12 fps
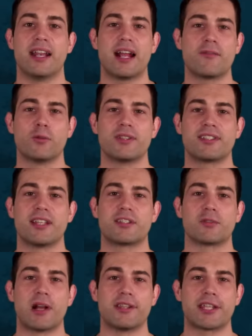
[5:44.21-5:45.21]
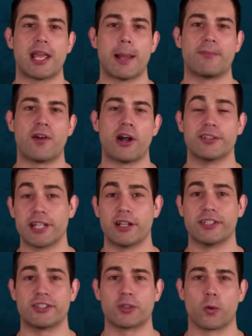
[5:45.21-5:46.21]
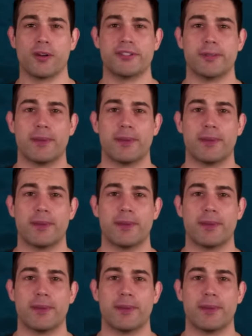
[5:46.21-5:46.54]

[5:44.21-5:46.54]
that everyone sits around the campfire telling stories